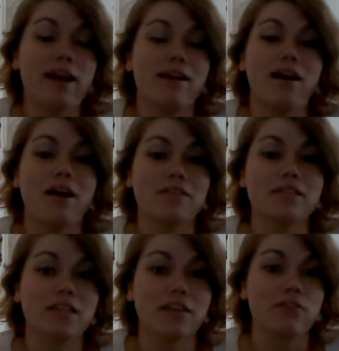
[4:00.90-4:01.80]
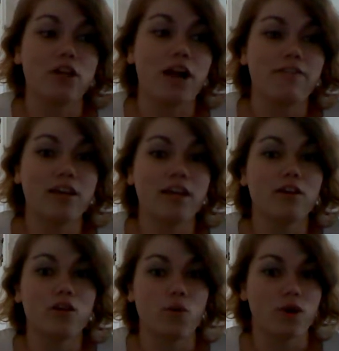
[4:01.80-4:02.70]
and obviously if you're
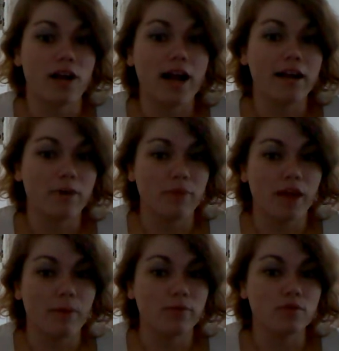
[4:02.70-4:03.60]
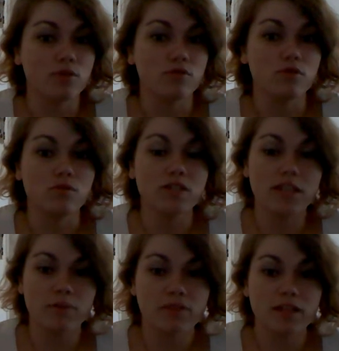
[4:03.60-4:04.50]
heavy you are not going to be able to do the
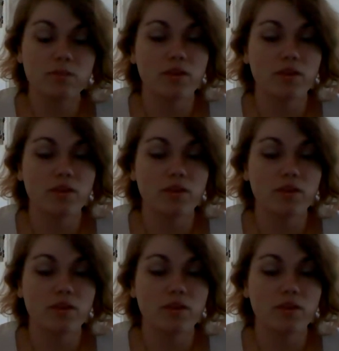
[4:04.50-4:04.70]
same things,